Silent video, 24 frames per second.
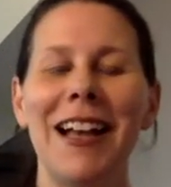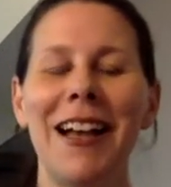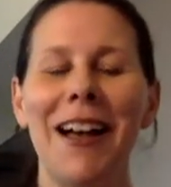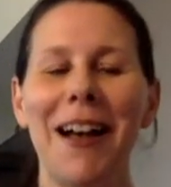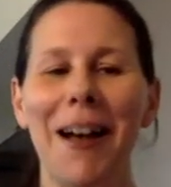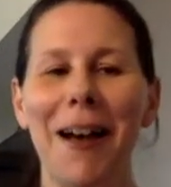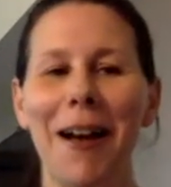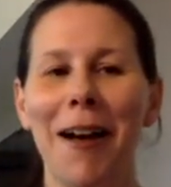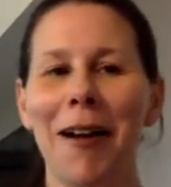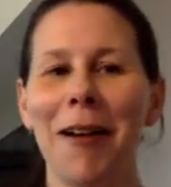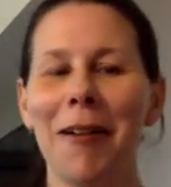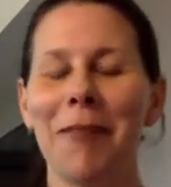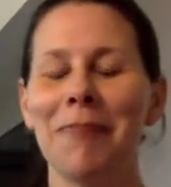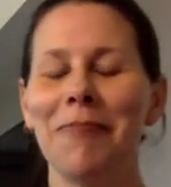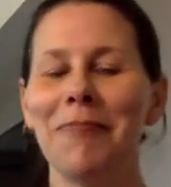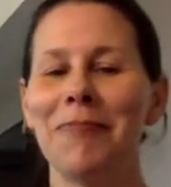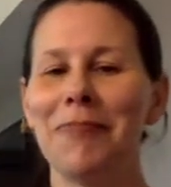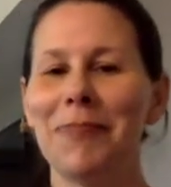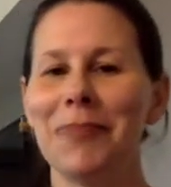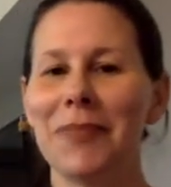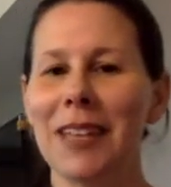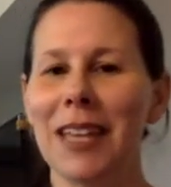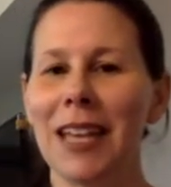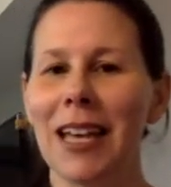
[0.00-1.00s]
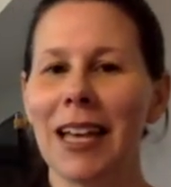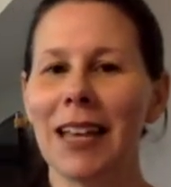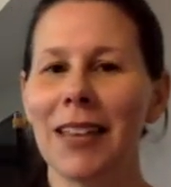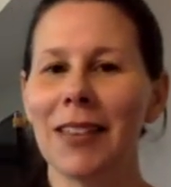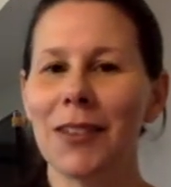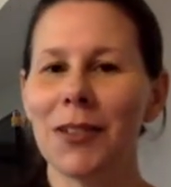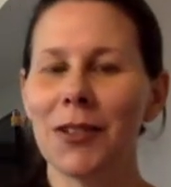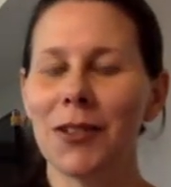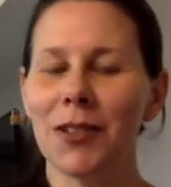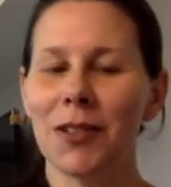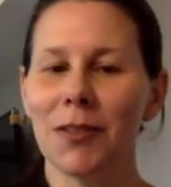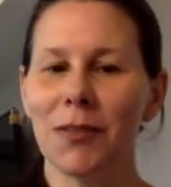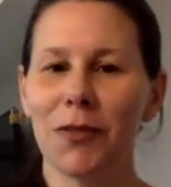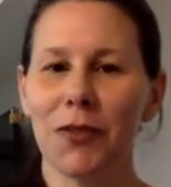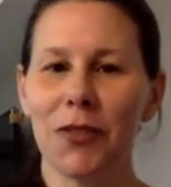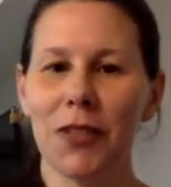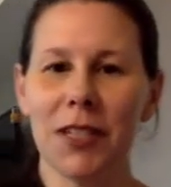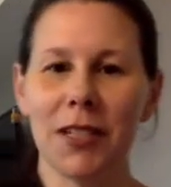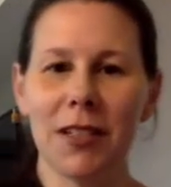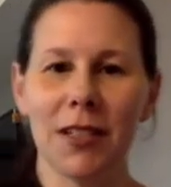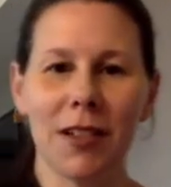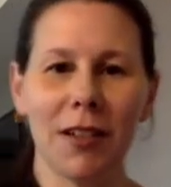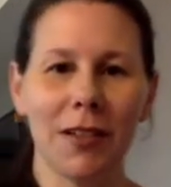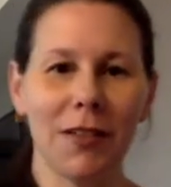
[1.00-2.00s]
And there's some free
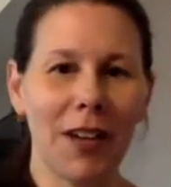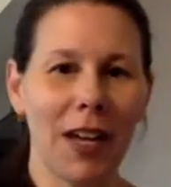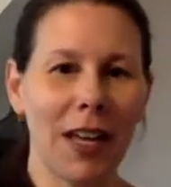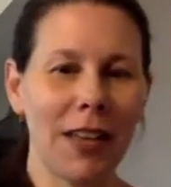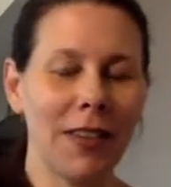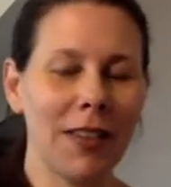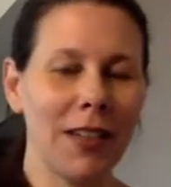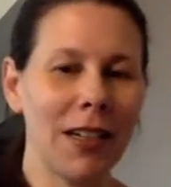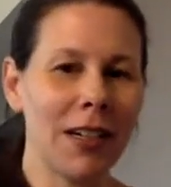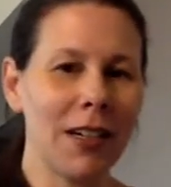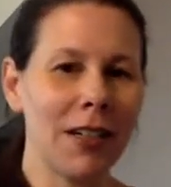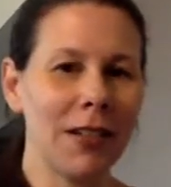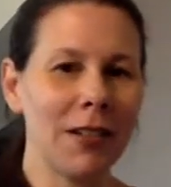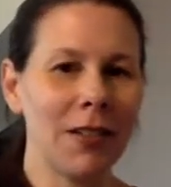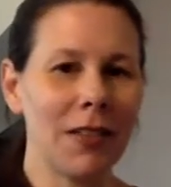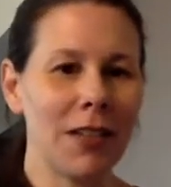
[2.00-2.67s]
stuff on there.